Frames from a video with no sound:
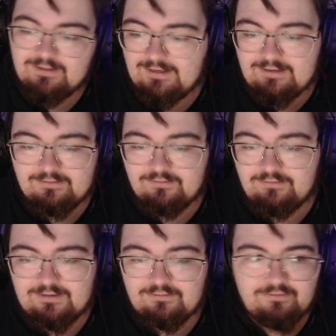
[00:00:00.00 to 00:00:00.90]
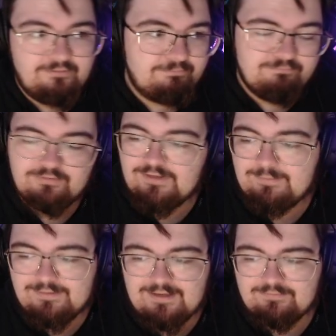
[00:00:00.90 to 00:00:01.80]
It's the
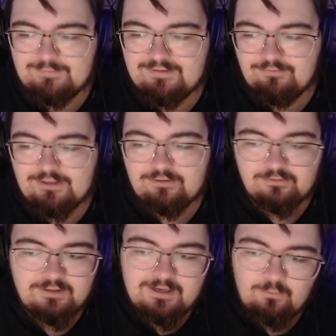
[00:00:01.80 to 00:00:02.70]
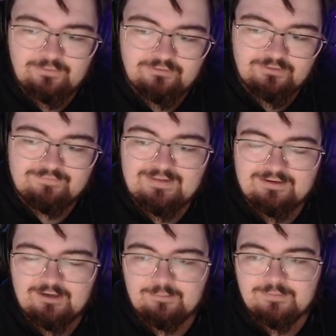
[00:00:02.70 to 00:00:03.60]
same thing from a different angle. We still have that
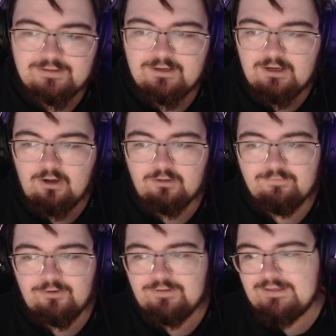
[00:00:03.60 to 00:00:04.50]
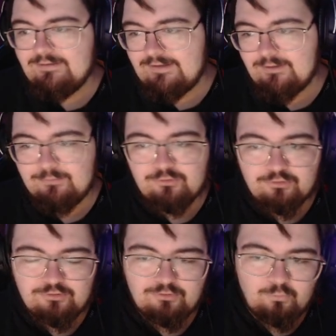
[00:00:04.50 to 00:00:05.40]
cubby. All of our nade lineups
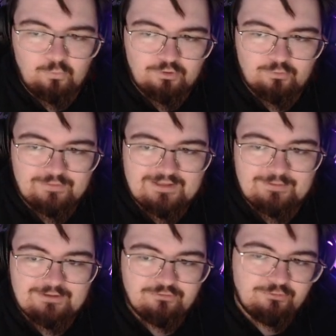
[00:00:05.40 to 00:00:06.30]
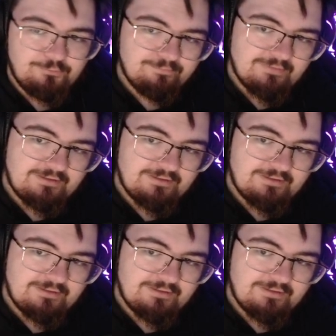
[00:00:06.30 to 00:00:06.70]
should still work without issue.